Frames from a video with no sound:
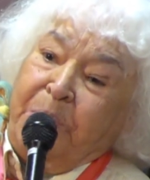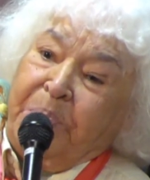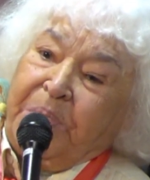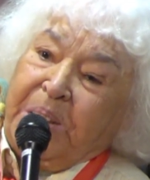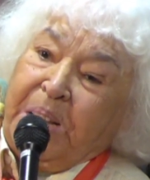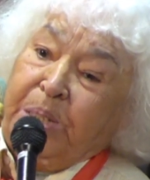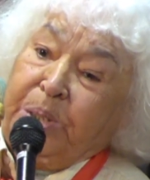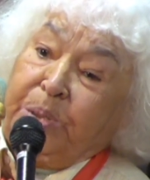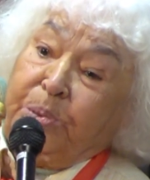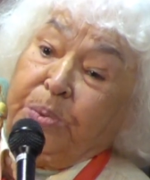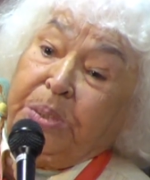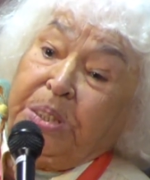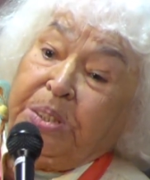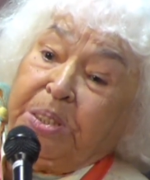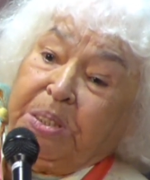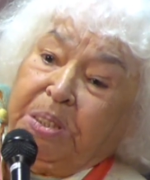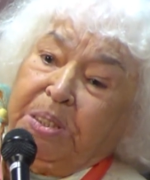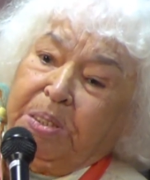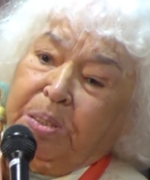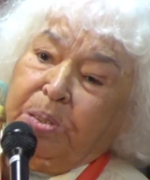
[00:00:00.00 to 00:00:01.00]
in
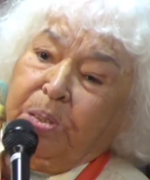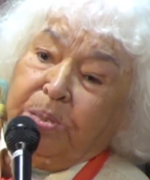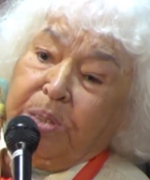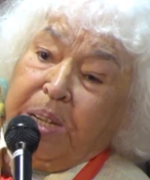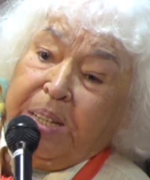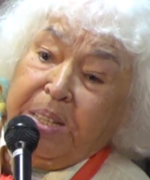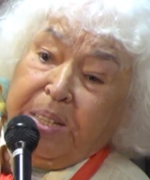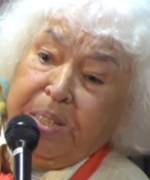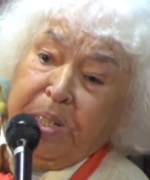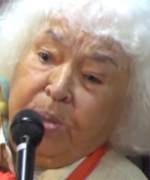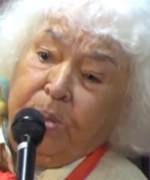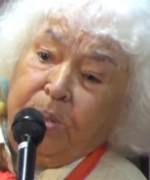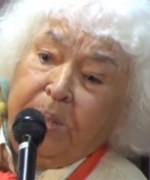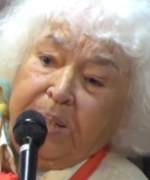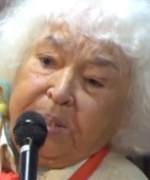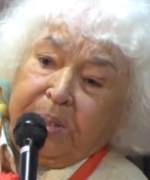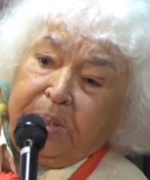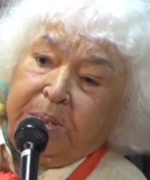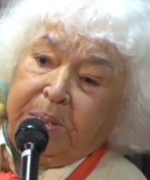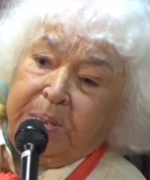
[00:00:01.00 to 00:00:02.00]
Sweden or in the
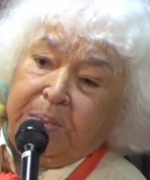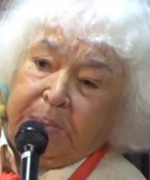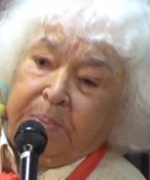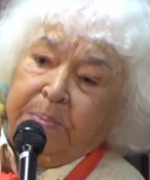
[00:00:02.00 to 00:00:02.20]
US.